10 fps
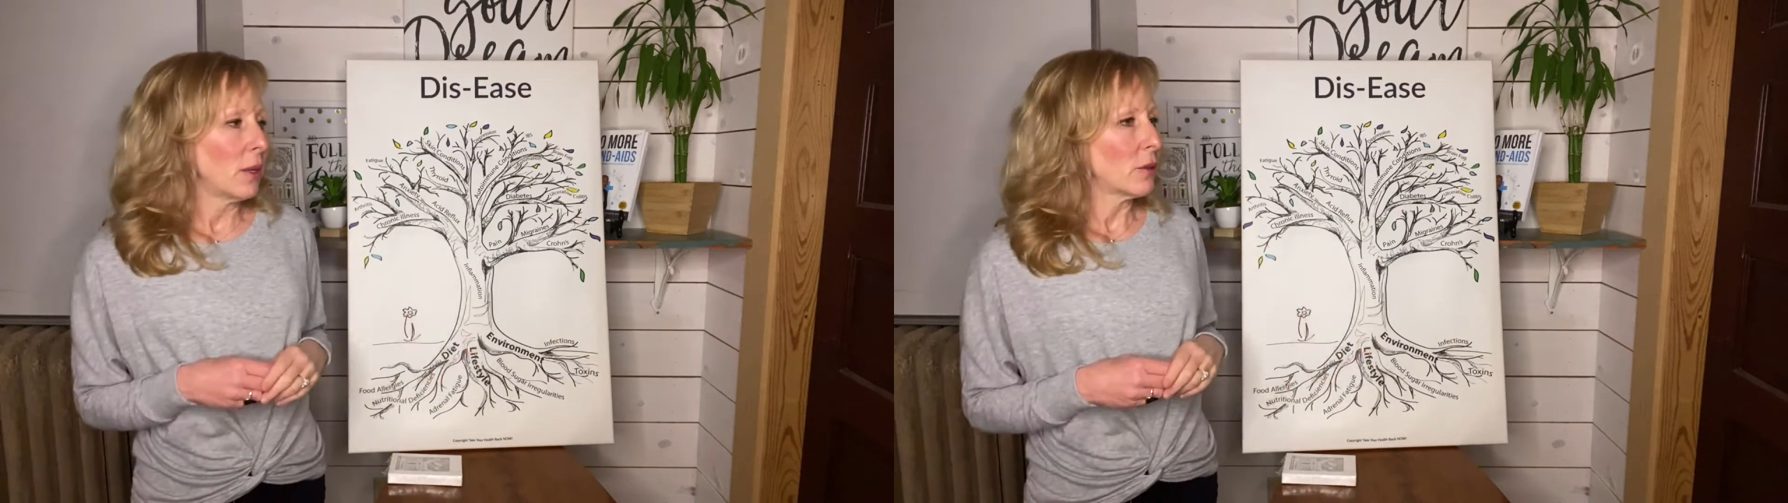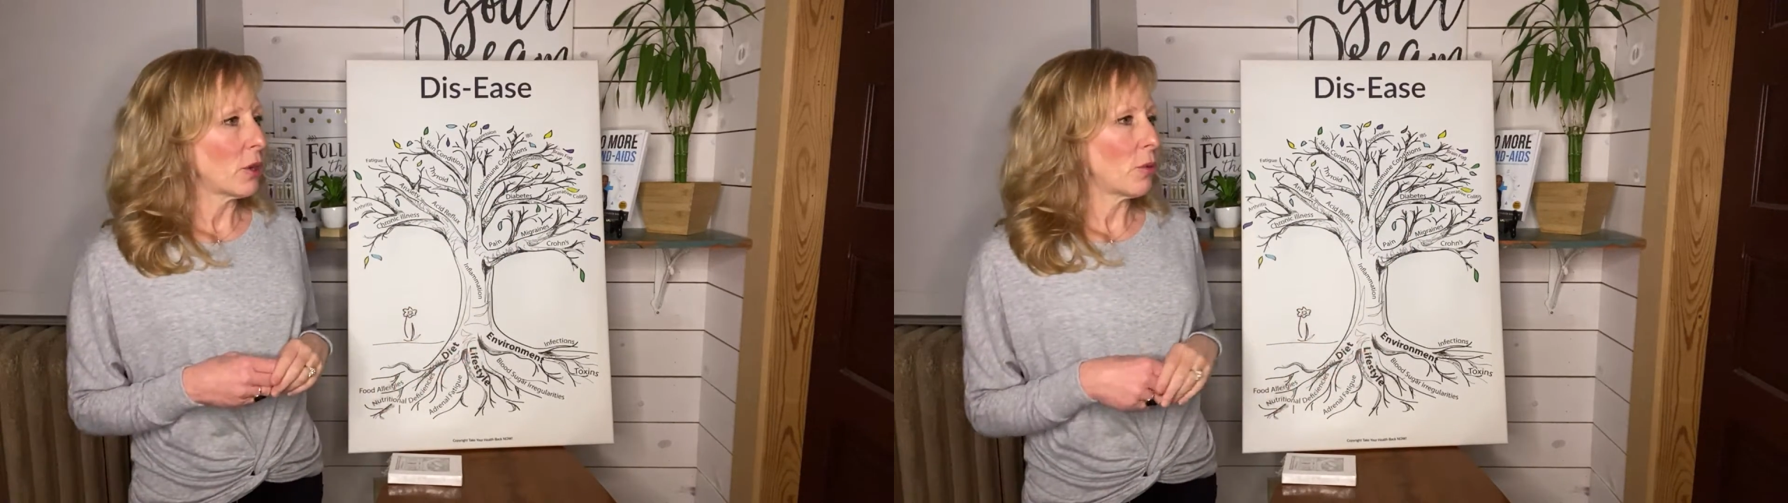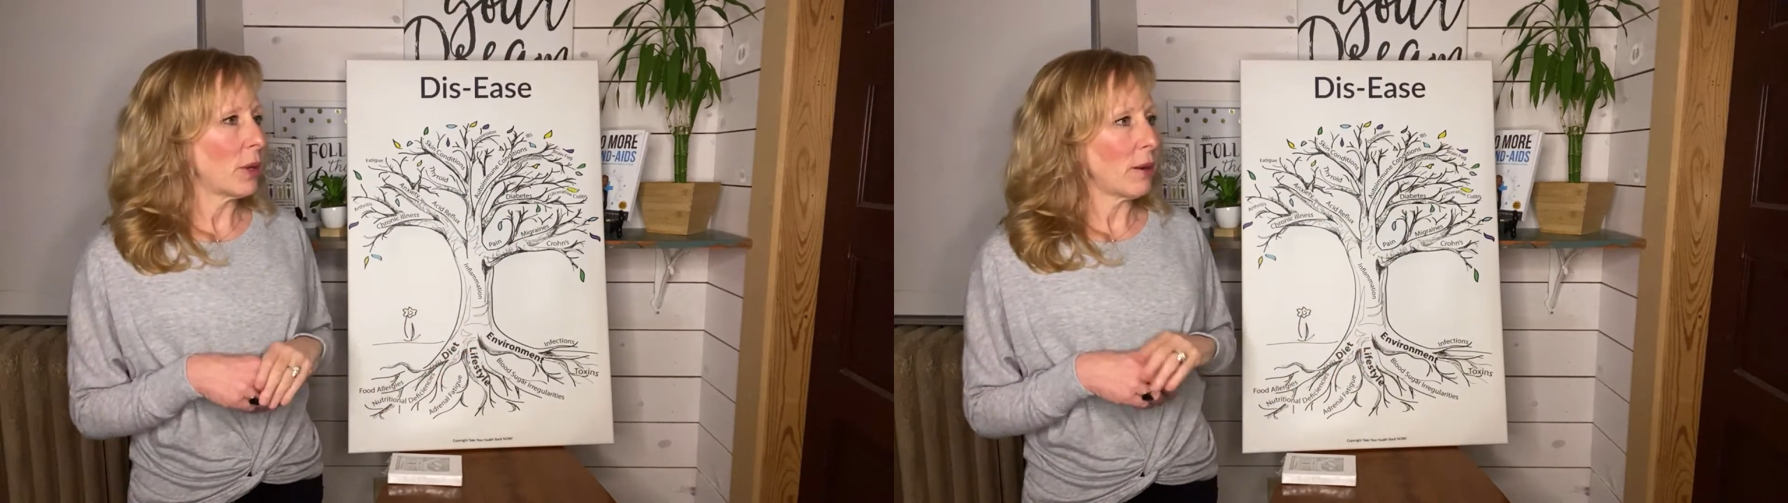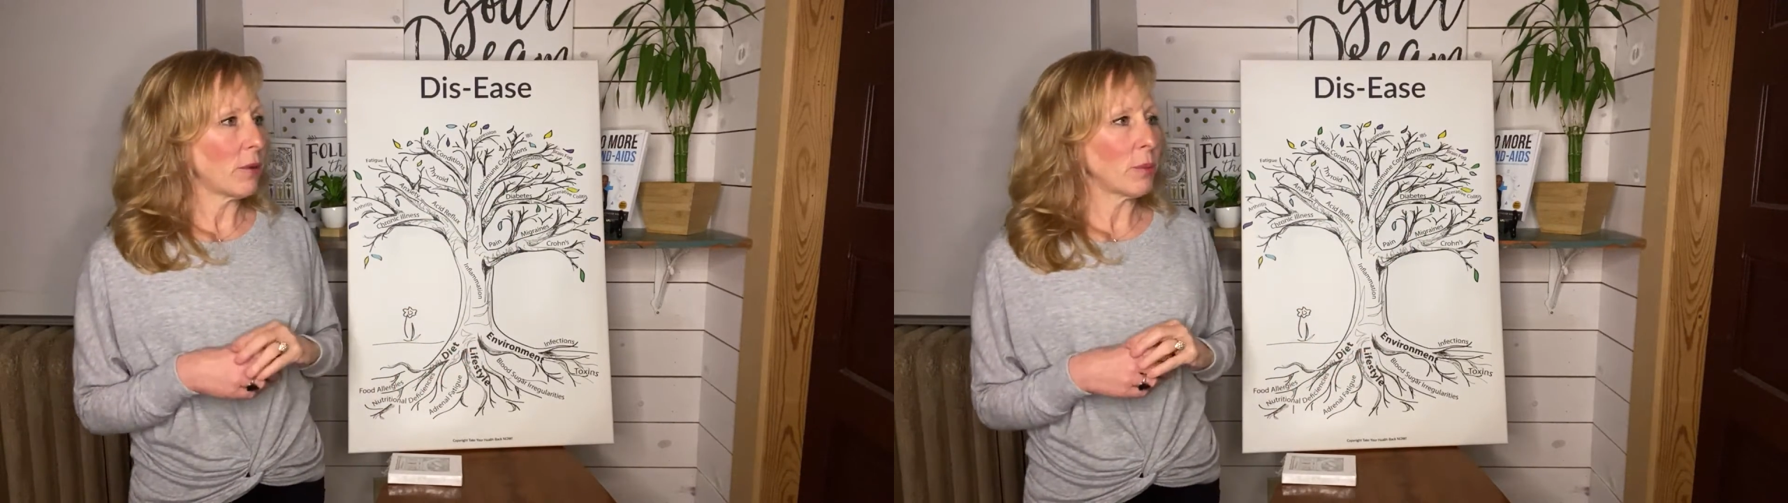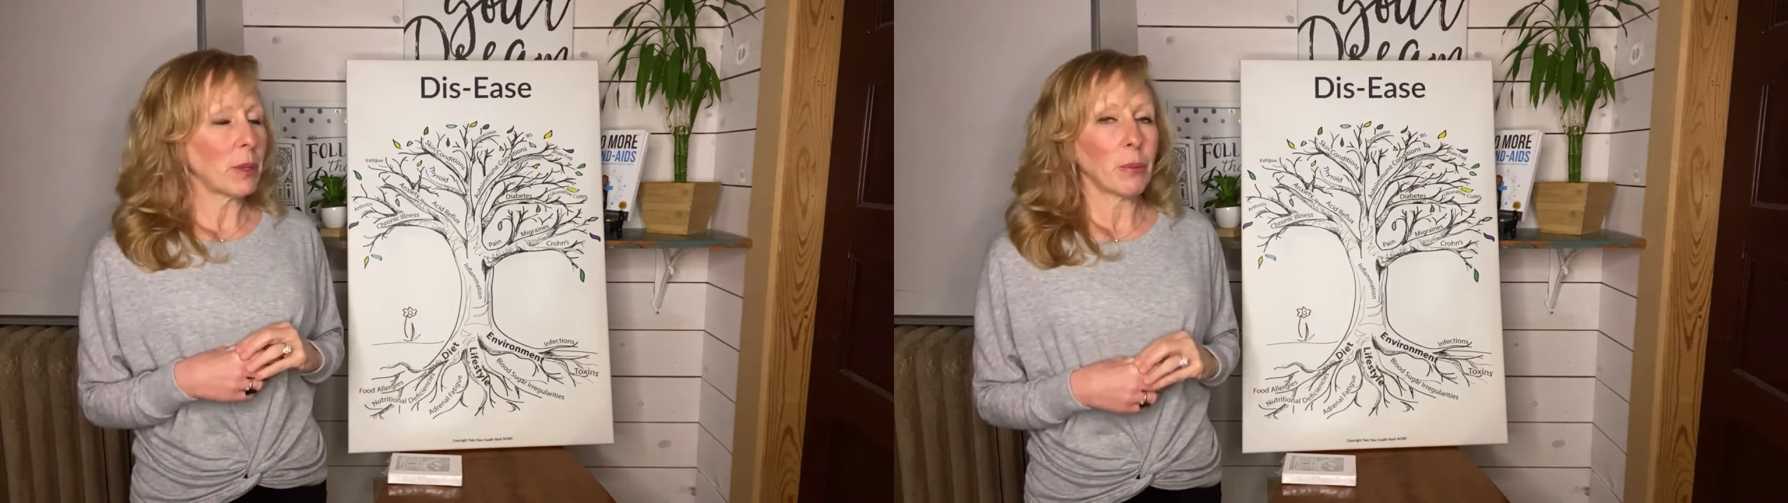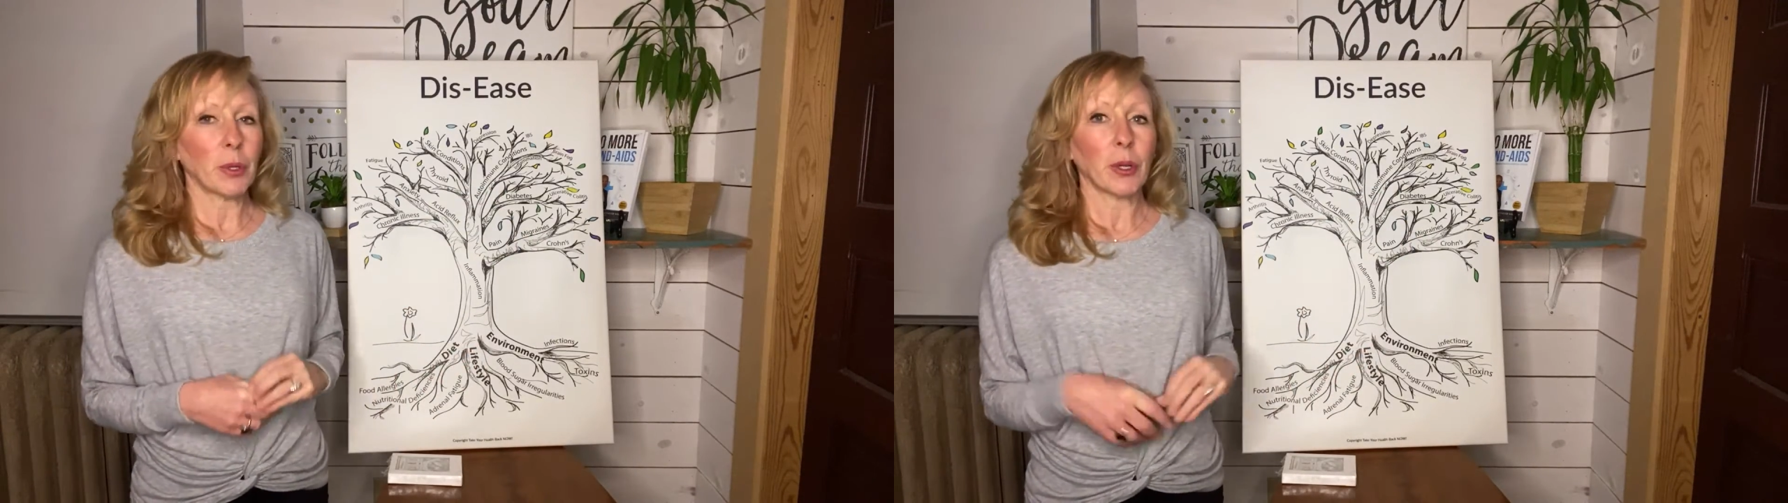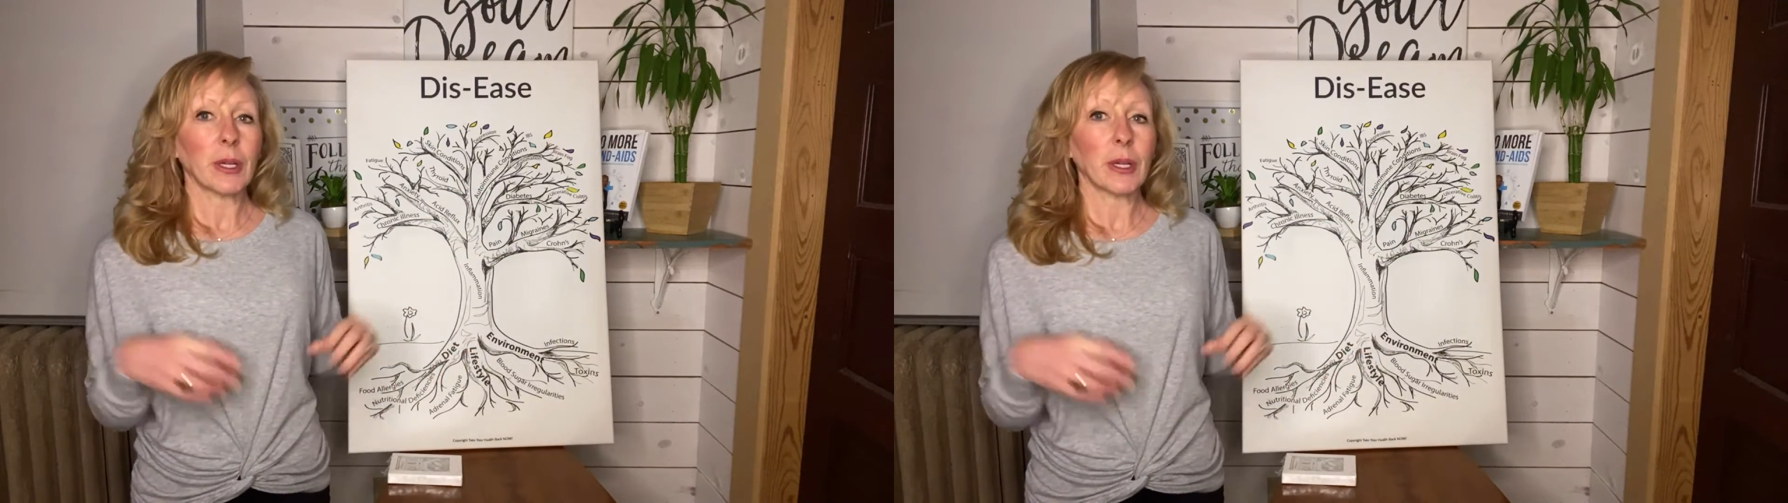So whatever people are